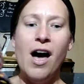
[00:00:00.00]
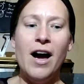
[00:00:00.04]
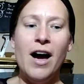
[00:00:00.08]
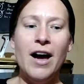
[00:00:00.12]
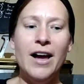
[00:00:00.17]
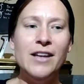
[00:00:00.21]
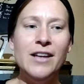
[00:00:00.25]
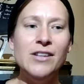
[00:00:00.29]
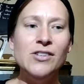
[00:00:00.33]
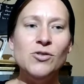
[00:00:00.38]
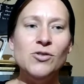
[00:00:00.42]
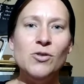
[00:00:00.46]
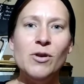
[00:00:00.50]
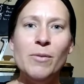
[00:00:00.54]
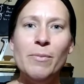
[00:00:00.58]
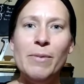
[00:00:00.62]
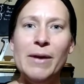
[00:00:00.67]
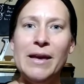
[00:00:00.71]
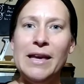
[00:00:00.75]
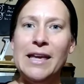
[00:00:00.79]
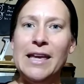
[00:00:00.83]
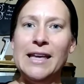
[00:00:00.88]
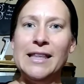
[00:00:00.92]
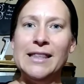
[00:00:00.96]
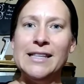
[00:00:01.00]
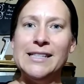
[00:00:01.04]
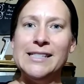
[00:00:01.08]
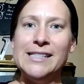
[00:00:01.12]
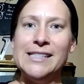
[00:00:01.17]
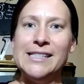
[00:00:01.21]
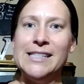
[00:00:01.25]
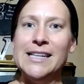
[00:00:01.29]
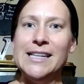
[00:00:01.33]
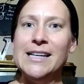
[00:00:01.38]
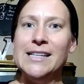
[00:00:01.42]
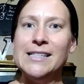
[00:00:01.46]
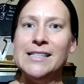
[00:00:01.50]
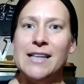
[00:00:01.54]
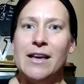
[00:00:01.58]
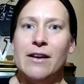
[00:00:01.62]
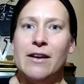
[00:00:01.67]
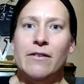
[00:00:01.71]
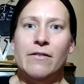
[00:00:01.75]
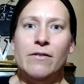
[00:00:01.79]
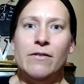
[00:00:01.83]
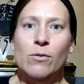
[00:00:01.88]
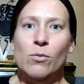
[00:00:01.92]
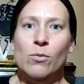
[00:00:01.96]
I enjoy picking the sticks
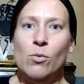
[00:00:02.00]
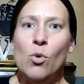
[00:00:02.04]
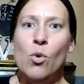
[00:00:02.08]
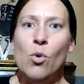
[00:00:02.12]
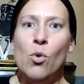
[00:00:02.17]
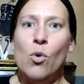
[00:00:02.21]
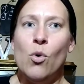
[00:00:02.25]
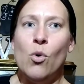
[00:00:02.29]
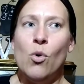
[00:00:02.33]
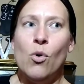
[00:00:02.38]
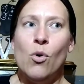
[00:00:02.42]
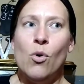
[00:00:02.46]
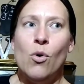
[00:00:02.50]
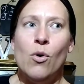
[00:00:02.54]
out of the wool.